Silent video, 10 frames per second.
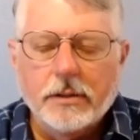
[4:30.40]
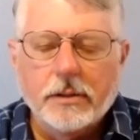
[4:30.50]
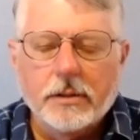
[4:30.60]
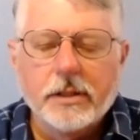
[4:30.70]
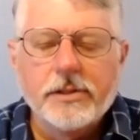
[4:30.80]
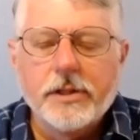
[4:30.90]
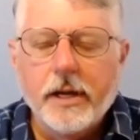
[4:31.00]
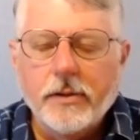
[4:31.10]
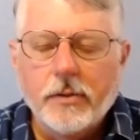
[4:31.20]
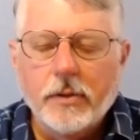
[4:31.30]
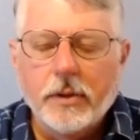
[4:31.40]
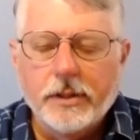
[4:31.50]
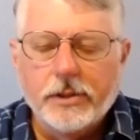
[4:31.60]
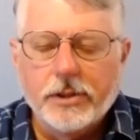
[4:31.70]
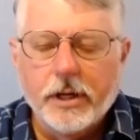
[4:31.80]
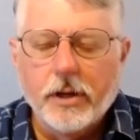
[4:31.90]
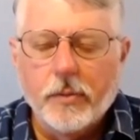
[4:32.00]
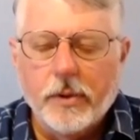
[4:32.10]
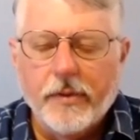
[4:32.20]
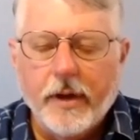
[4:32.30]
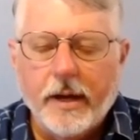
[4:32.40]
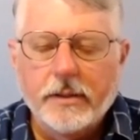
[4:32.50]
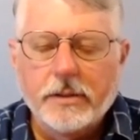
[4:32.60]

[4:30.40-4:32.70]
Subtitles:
continually share with us